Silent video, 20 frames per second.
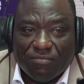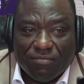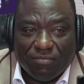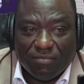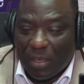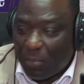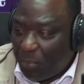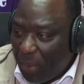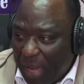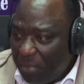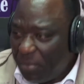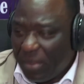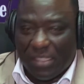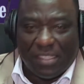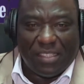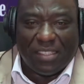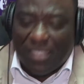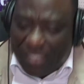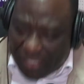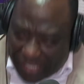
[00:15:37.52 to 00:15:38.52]
Repent
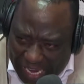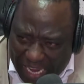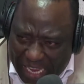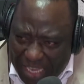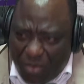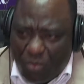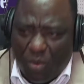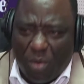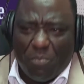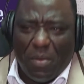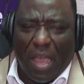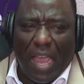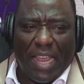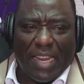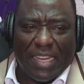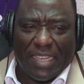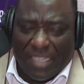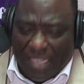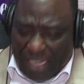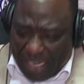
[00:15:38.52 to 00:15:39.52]
means change your
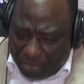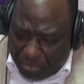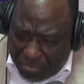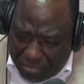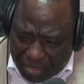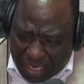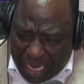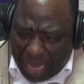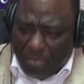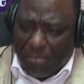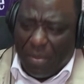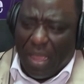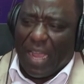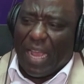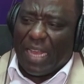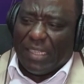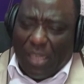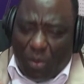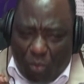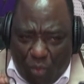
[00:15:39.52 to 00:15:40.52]
mind. Come back
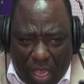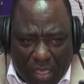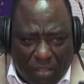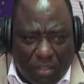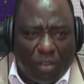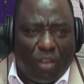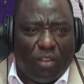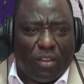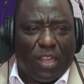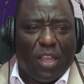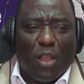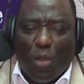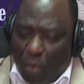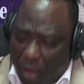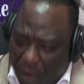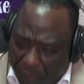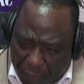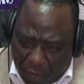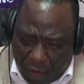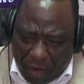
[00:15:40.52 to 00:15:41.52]
and say, we are sorry. We
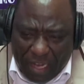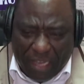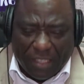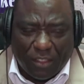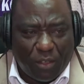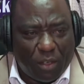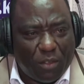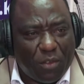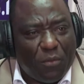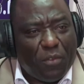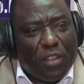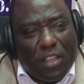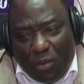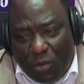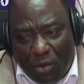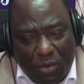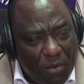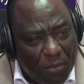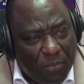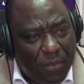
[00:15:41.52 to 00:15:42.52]
have fallen short of the
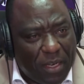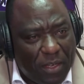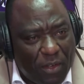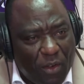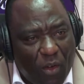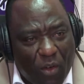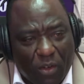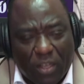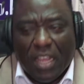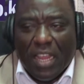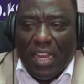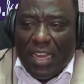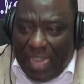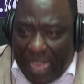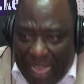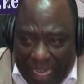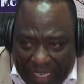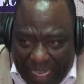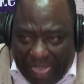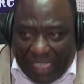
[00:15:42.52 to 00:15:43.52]
glory of the Lord.
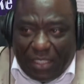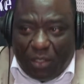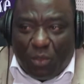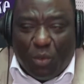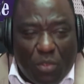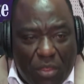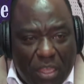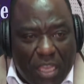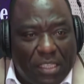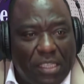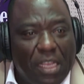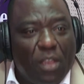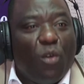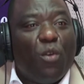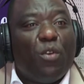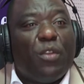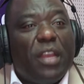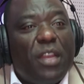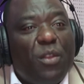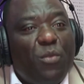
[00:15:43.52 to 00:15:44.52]
Let us do things.
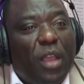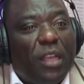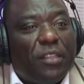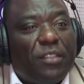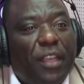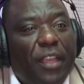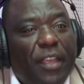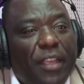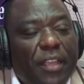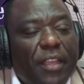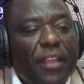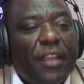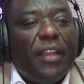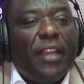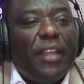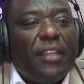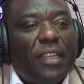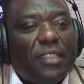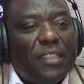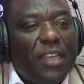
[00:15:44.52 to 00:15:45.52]
Already we are saying,
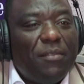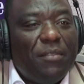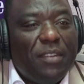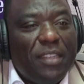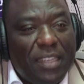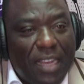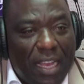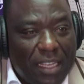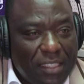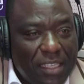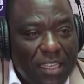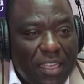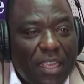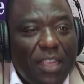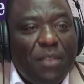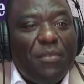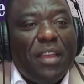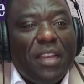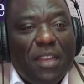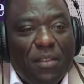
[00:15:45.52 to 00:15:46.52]
let us have leaders,
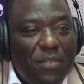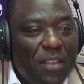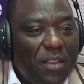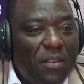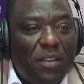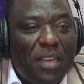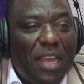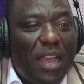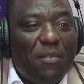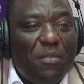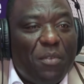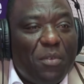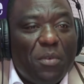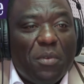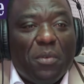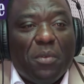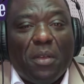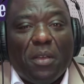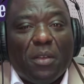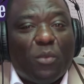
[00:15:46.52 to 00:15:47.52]
even if they don't have
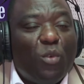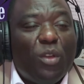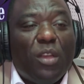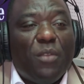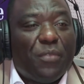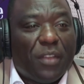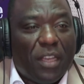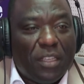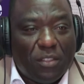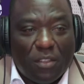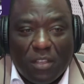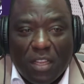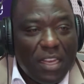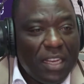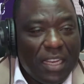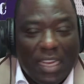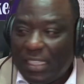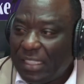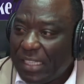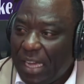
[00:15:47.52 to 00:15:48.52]
qualifications.
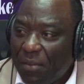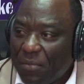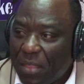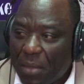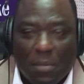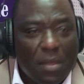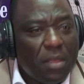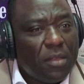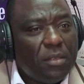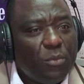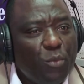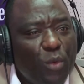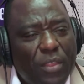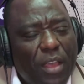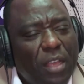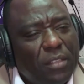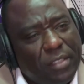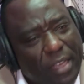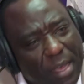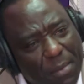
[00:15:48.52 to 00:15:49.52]
Let's have them. With
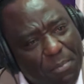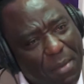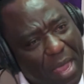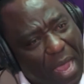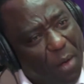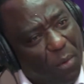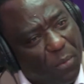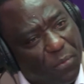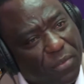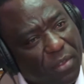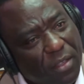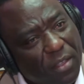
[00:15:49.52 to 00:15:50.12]
the same mouth.